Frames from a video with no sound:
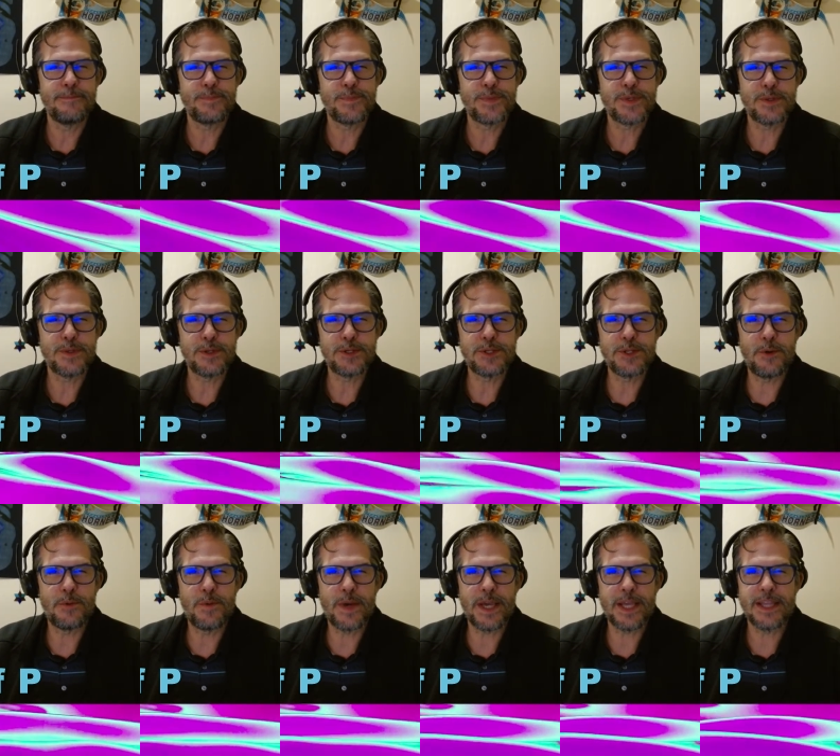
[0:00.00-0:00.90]
So there's
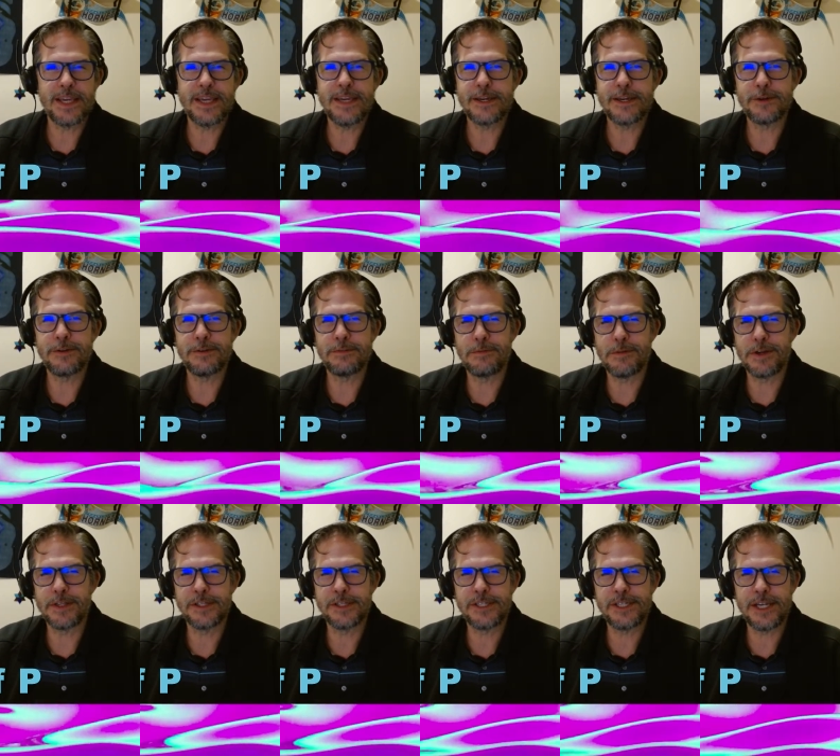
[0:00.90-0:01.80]
no way that he could have
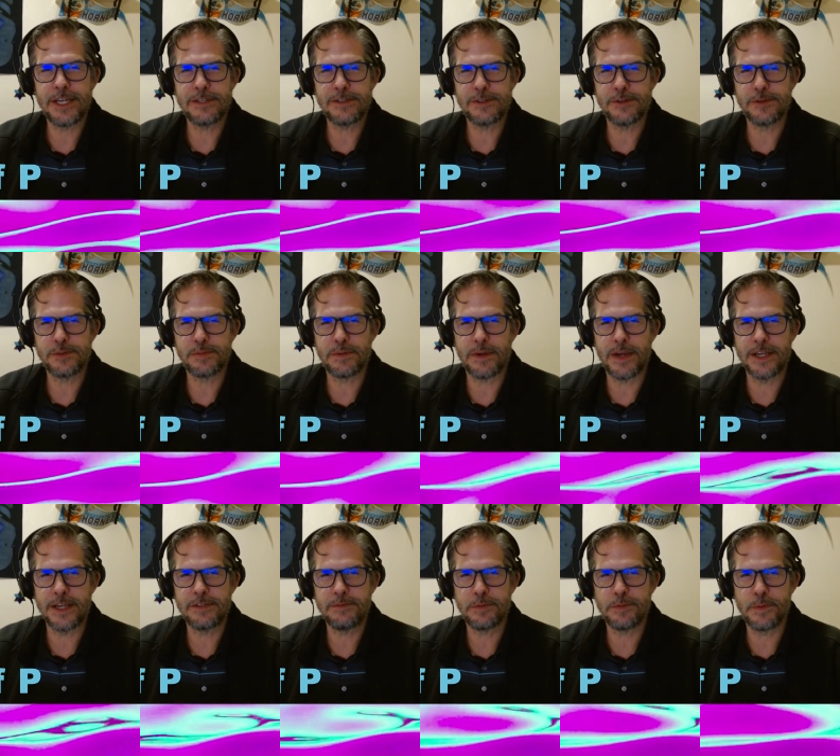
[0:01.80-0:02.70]
won the Chancellor's
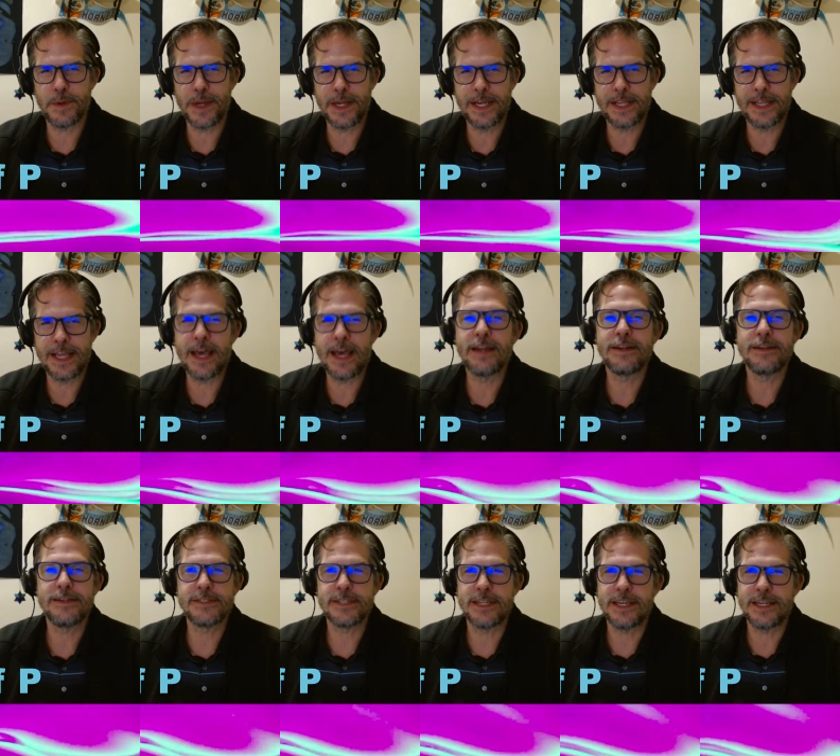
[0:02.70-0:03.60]
Prize for writing that,
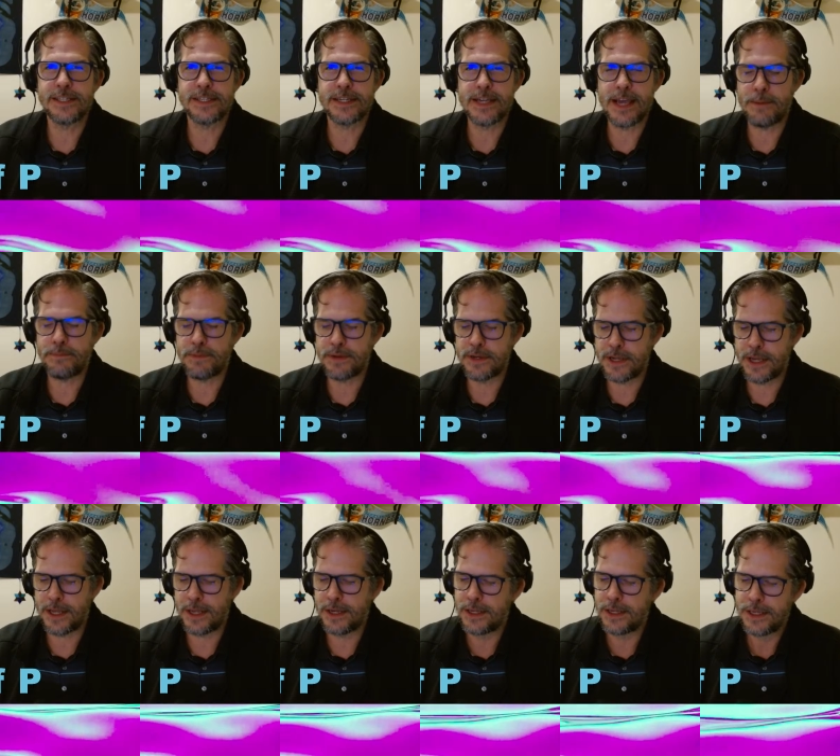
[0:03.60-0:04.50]
because it hasn't happened
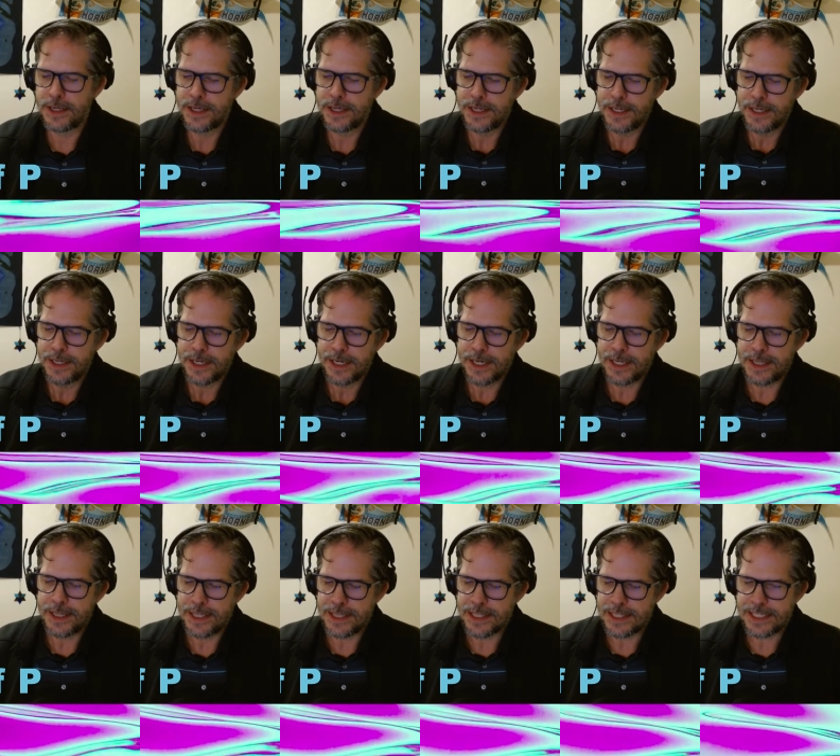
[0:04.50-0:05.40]
yet.
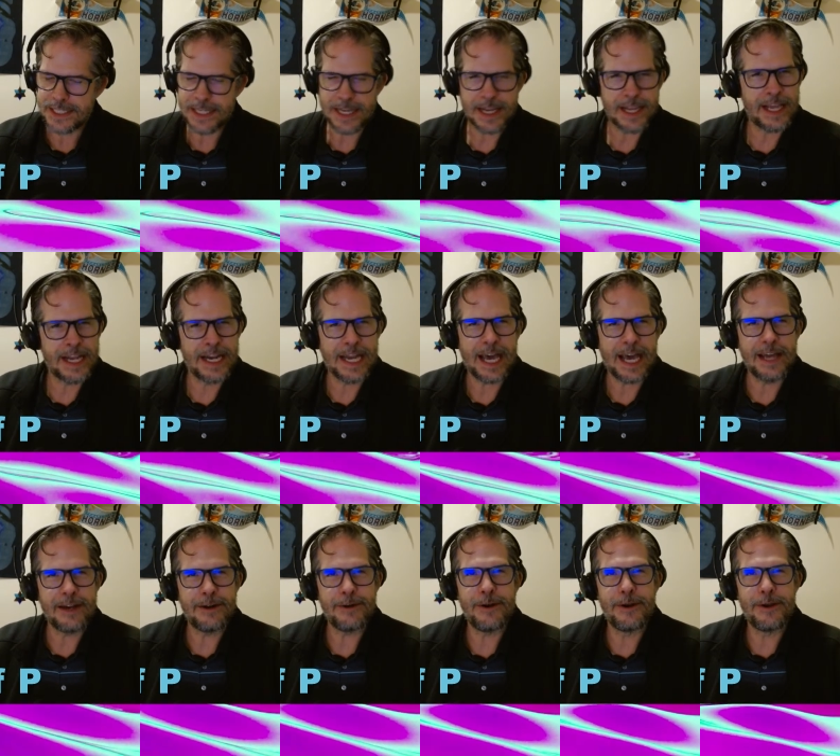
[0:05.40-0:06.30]
And then the second,
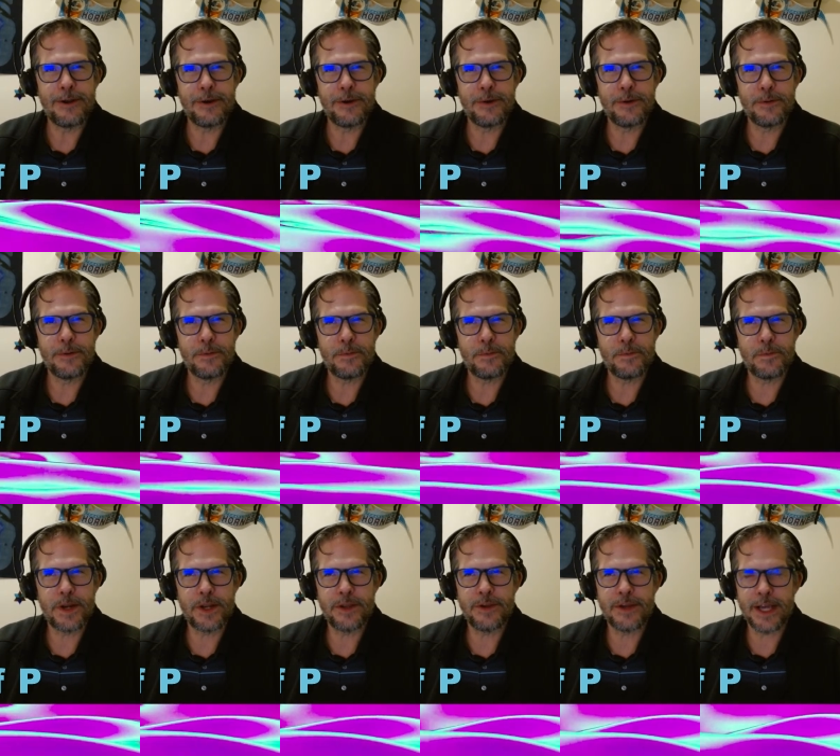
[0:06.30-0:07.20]
I don't know
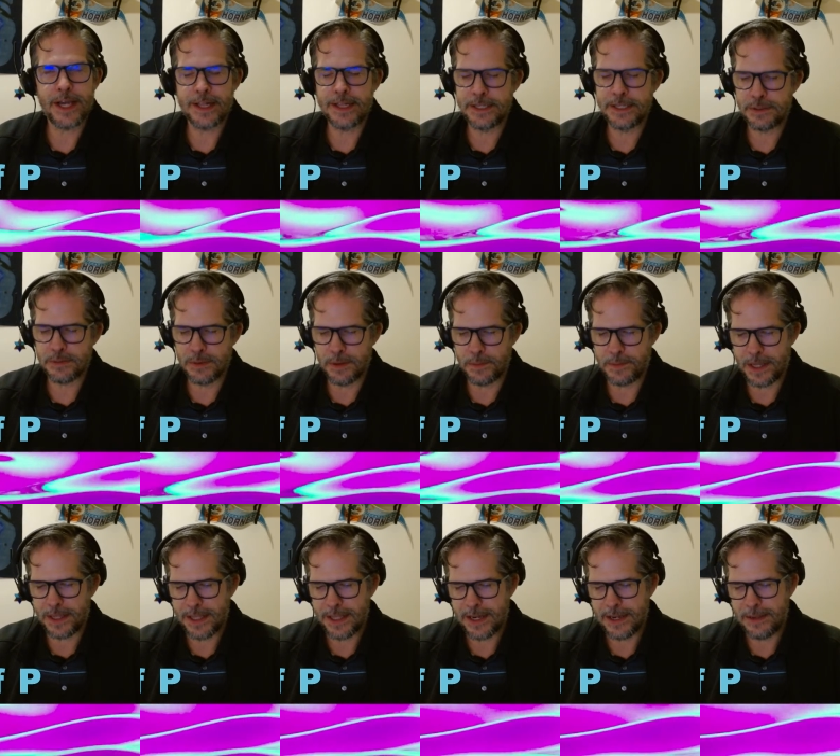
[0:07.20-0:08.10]
where you got this,
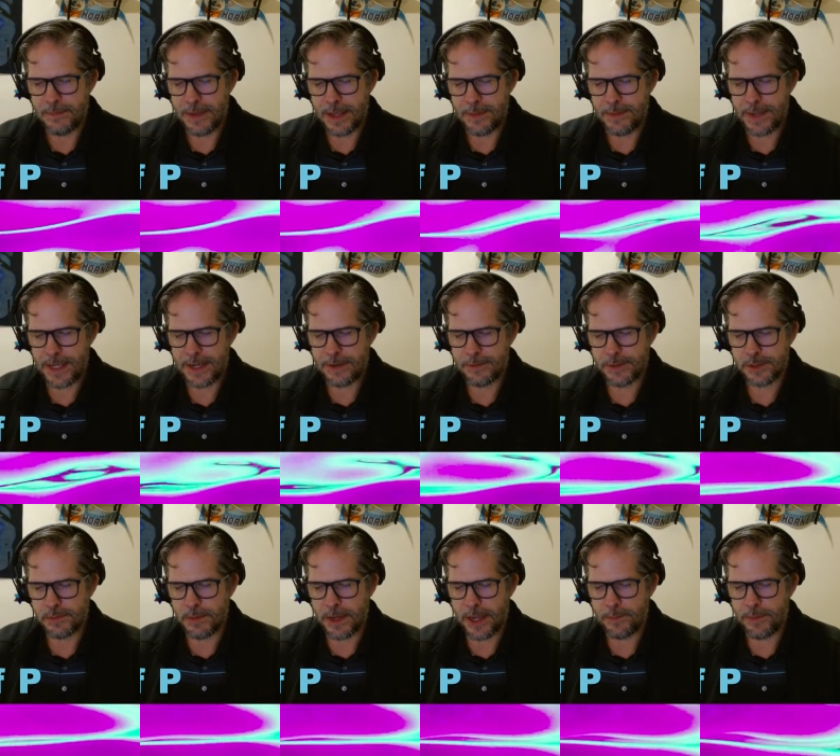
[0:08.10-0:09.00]
Robot Lady. Maybe it
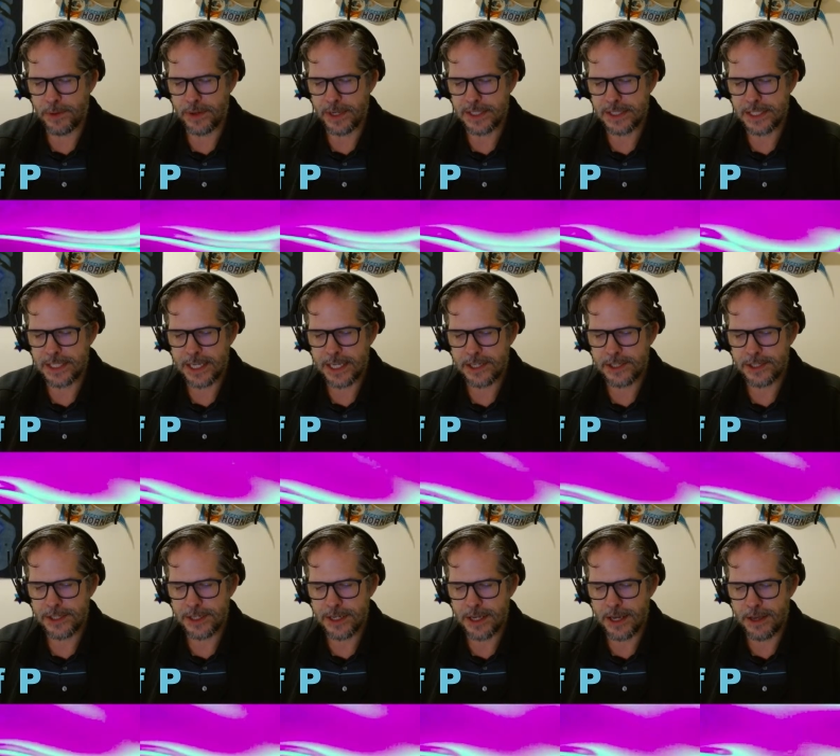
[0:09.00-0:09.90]
was my
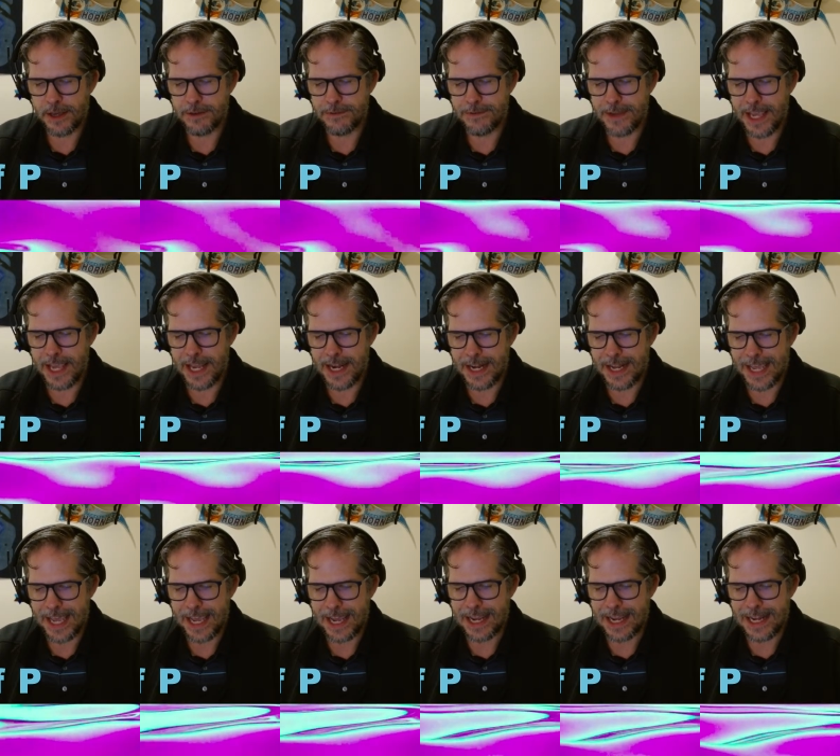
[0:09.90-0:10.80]
pronunciation of
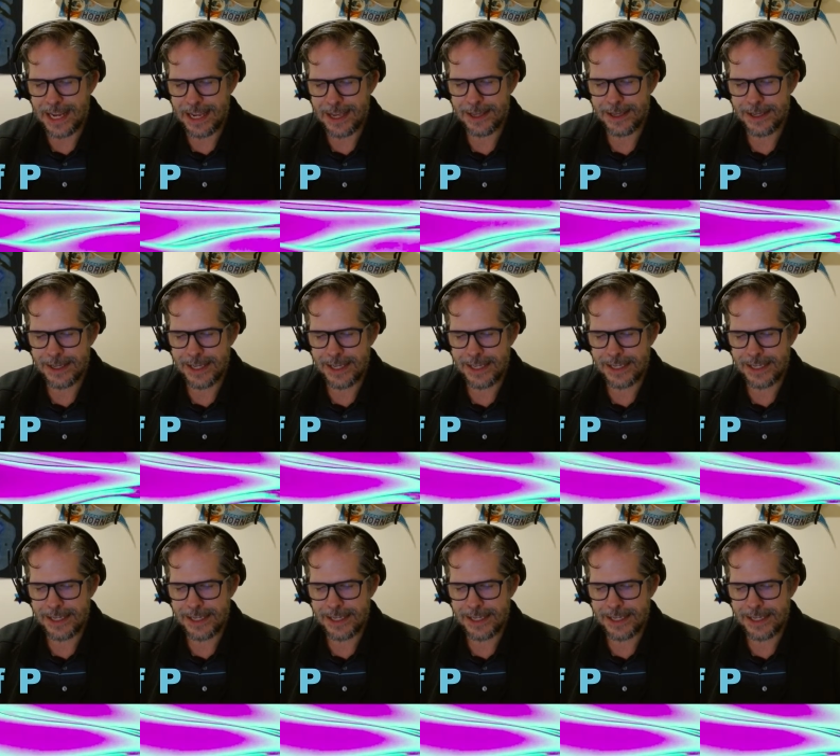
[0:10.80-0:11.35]
Encania,